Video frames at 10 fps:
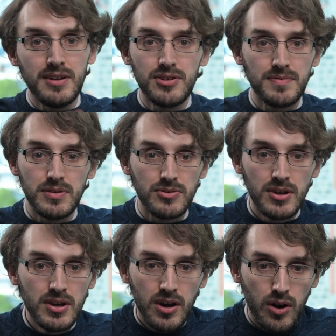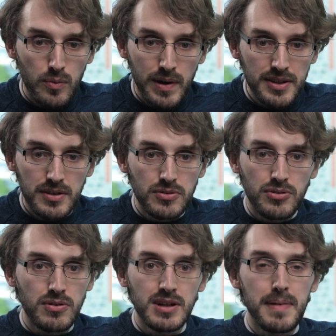interviews or whether you're
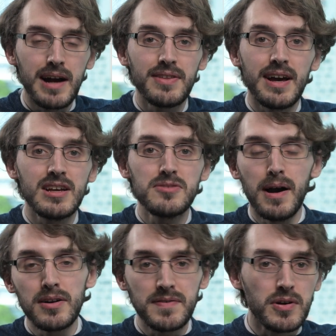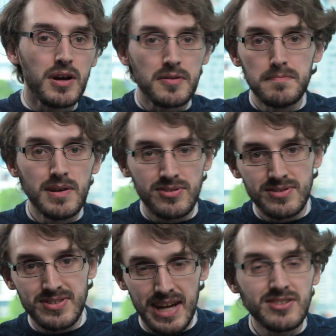talking about that as part of your
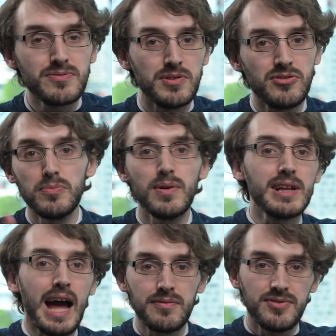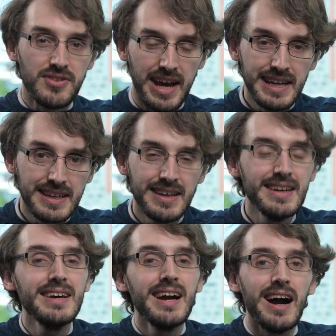admissions test, which you will have to take
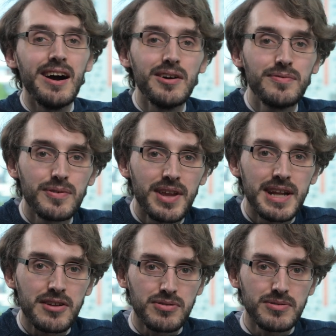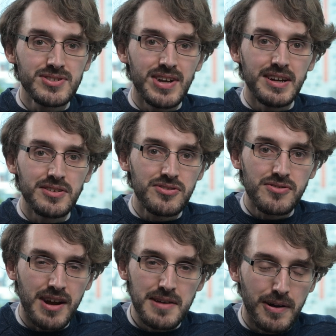for the natural science
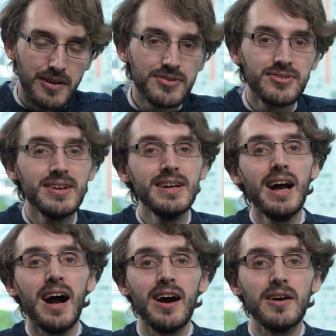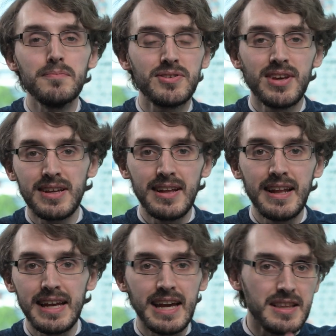tripos,
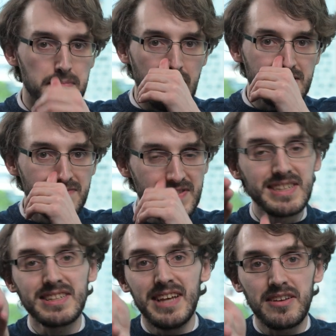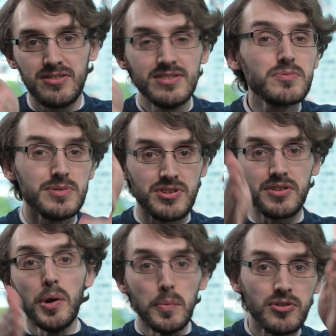particularly in the maths and physics sections, which are
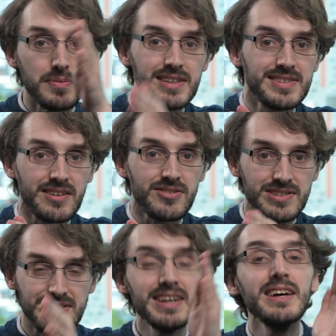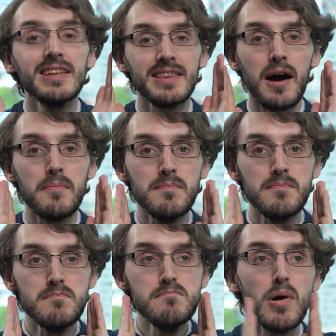going to be the sections that
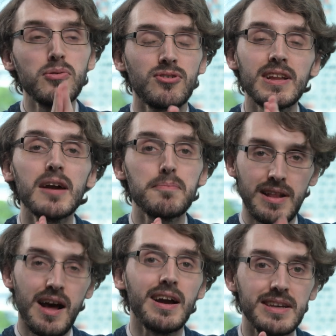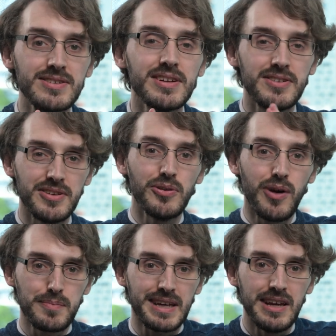mostly applies to
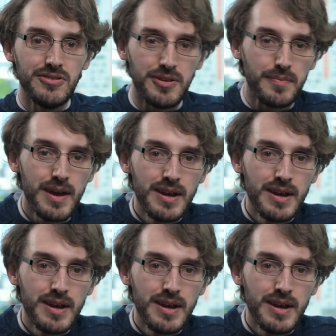your application.